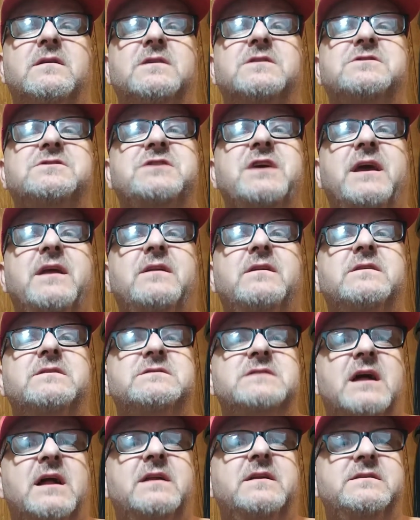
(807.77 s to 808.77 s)
This channel
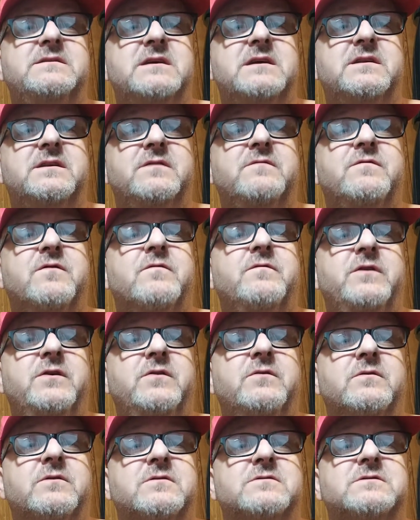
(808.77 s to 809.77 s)
is not intended for
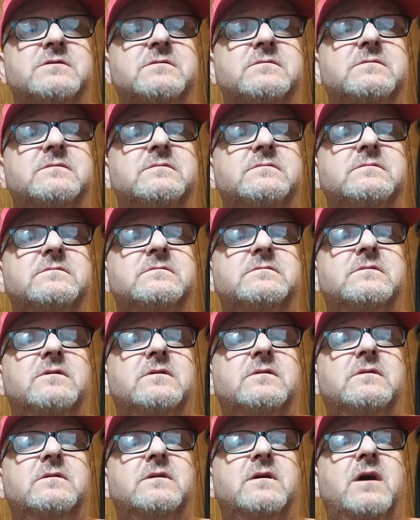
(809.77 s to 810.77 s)
viewers
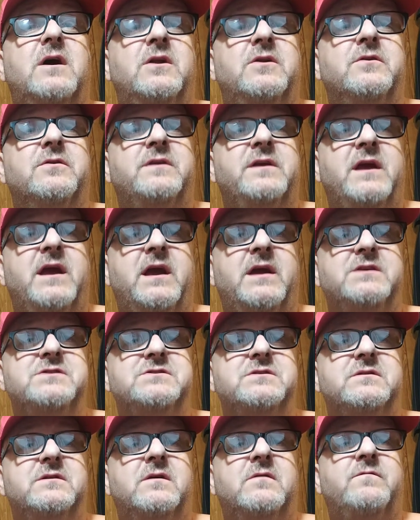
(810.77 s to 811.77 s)
under the
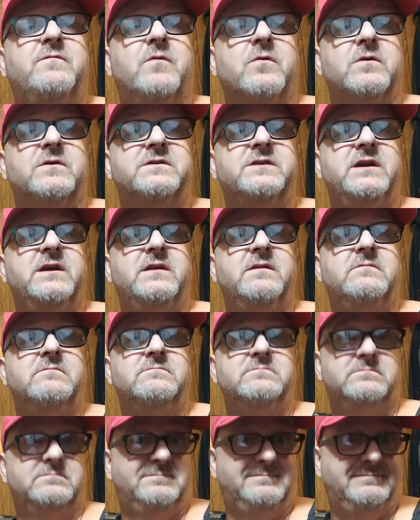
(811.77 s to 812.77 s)
age of 14.